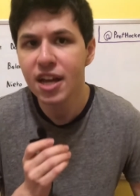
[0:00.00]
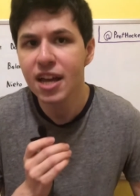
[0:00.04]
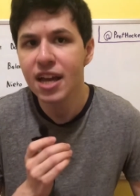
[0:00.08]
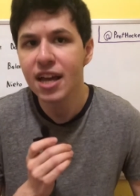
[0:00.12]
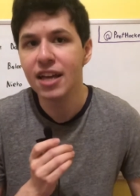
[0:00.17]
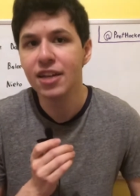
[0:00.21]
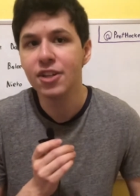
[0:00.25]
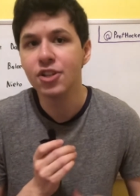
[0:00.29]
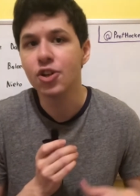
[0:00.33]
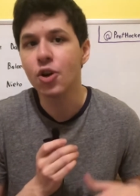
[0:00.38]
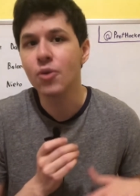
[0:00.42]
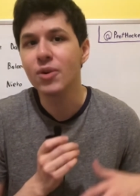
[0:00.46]

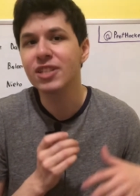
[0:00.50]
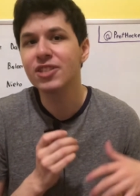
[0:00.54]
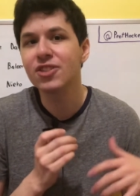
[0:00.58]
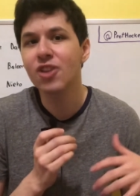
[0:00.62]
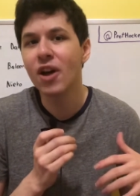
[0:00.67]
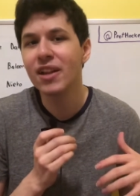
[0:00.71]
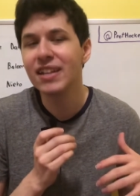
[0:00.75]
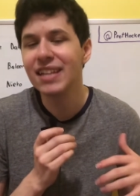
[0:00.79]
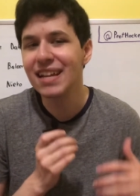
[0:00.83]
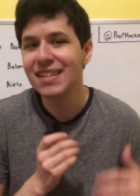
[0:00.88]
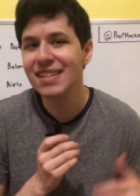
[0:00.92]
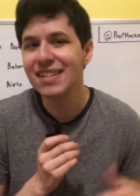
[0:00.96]
you know, it's
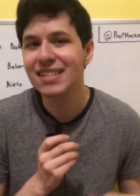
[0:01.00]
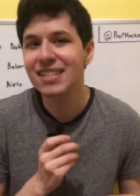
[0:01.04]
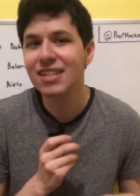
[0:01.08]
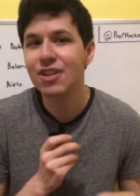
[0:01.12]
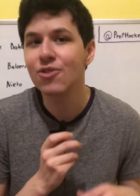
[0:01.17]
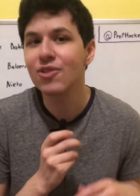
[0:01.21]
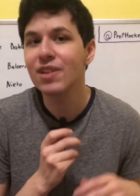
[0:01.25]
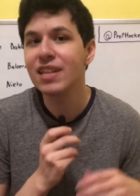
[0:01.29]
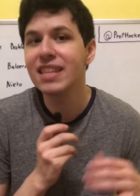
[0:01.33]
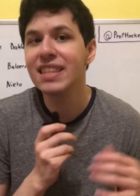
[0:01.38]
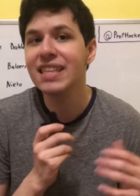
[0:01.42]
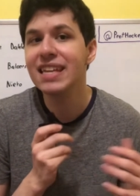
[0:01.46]
not
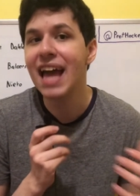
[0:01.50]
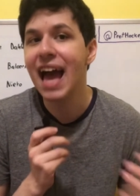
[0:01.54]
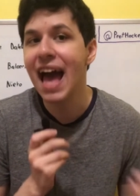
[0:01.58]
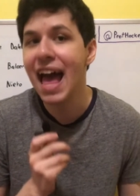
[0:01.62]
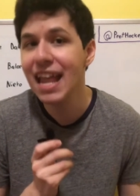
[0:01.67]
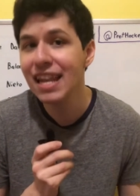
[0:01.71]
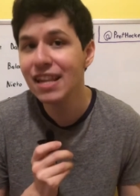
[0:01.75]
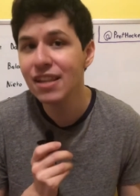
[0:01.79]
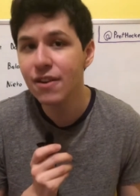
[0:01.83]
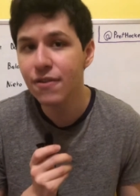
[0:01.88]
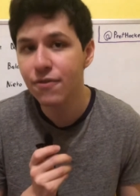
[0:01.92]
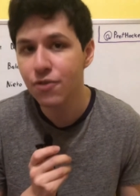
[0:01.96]
necessarily the
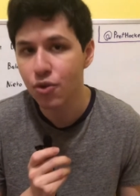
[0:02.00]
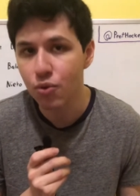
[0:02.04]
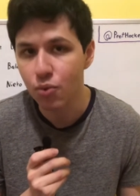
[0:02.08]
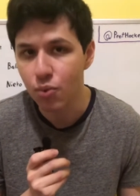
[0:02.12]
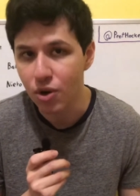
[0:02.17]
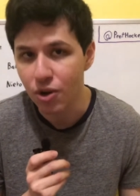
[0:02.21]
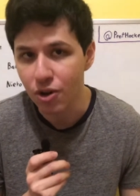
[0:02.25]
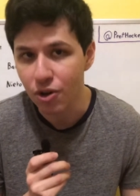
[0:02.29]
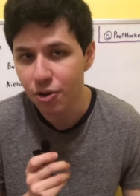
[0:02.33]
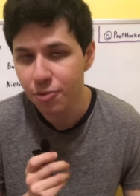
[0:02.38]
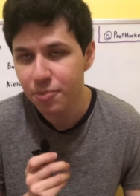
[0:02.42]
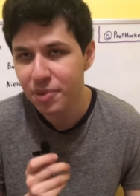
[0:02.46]
end of the
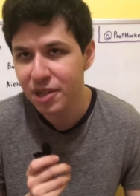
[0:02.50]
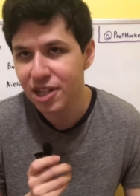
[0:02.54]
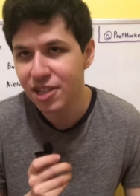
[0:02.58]
world